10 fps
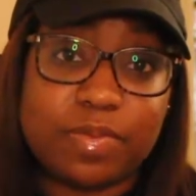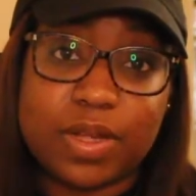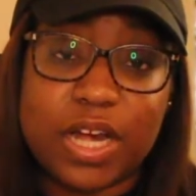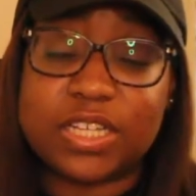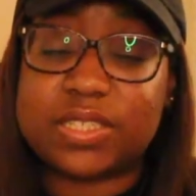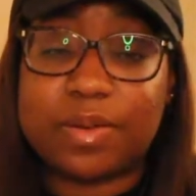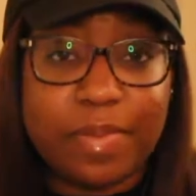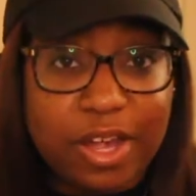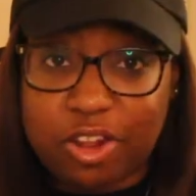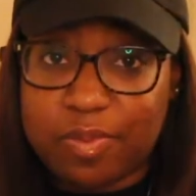custom
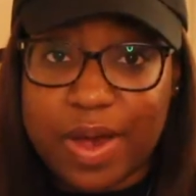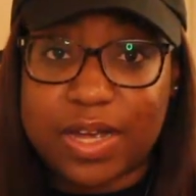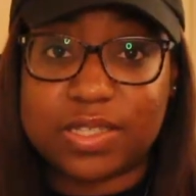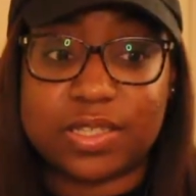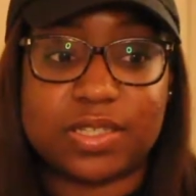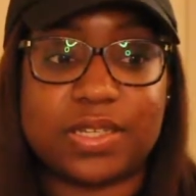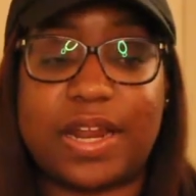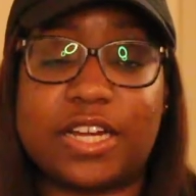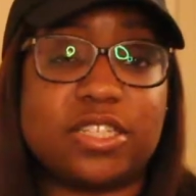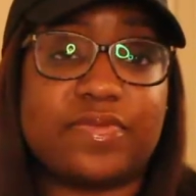mailer boxes and
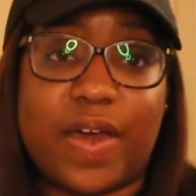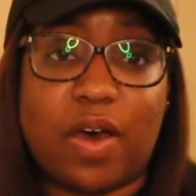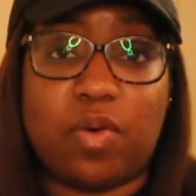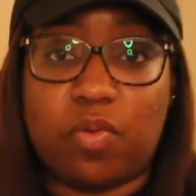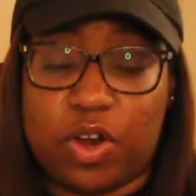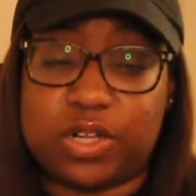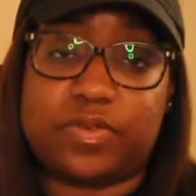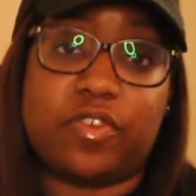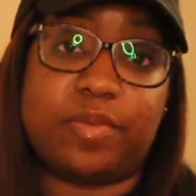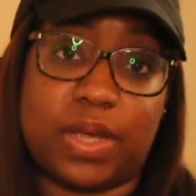I just found what worked
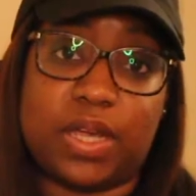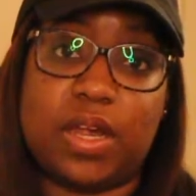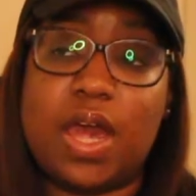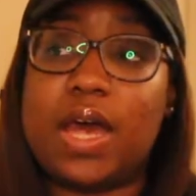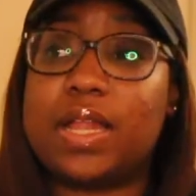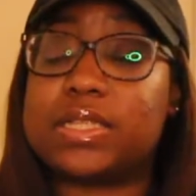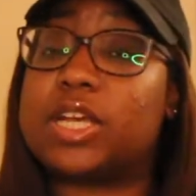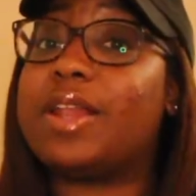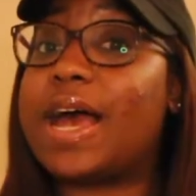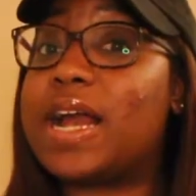for me
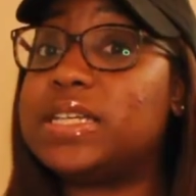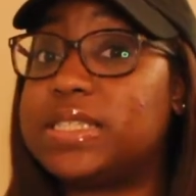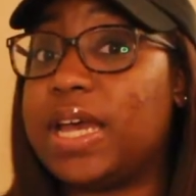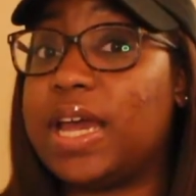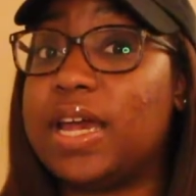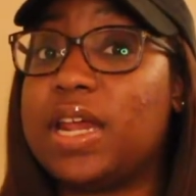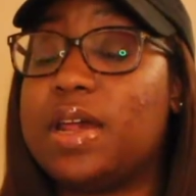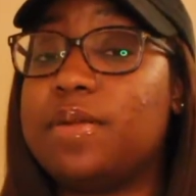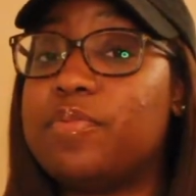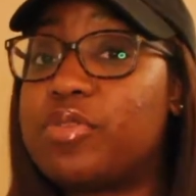so like I said
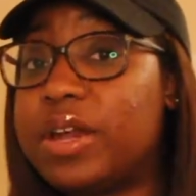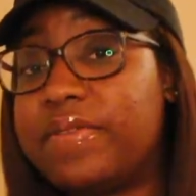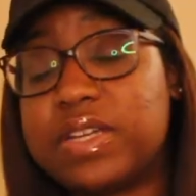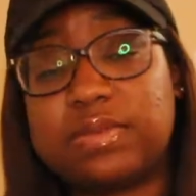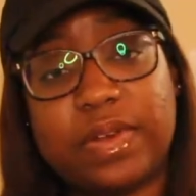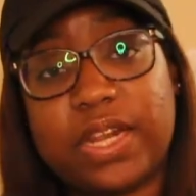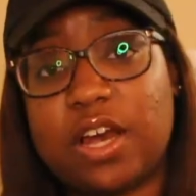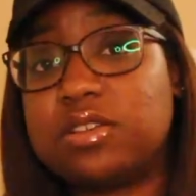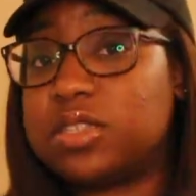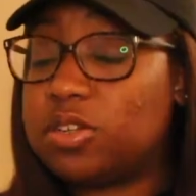in previous
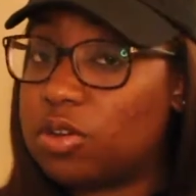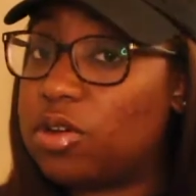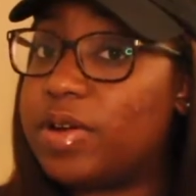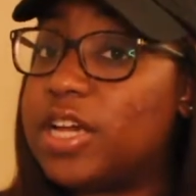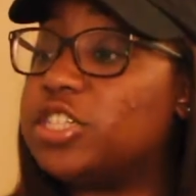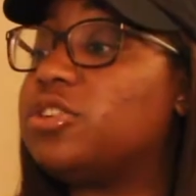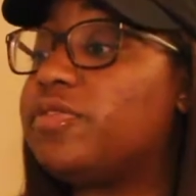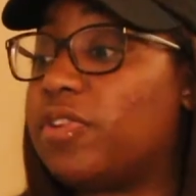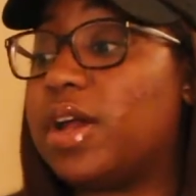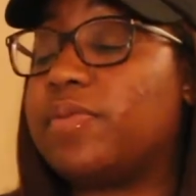videos Google is your
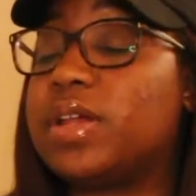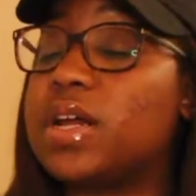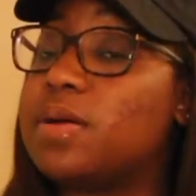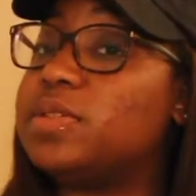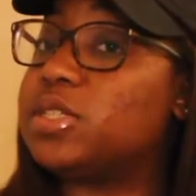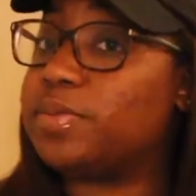friend when it comes to